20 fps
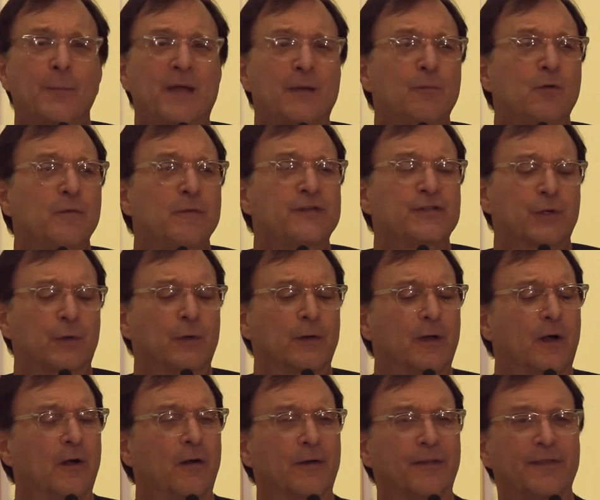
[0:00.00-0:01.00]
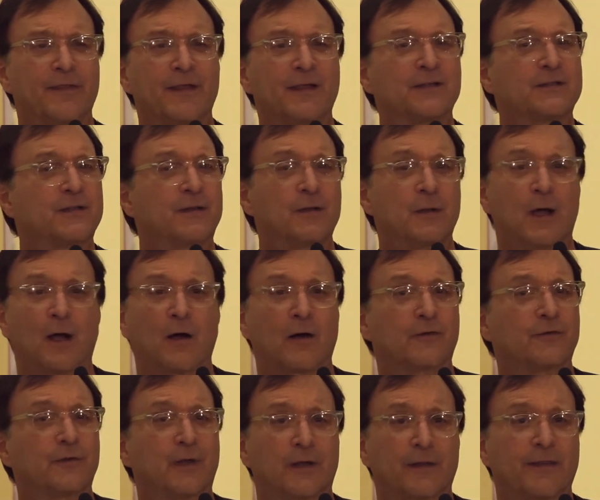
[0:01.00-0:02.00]
Bay movies are, are a thing to the, are
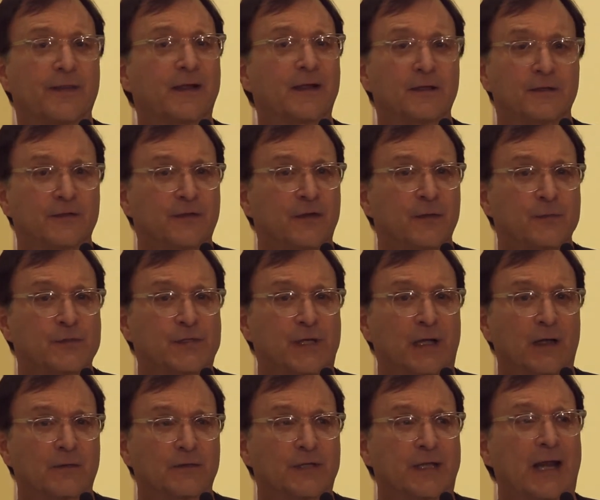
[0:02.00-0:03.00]
a thing unto themselves,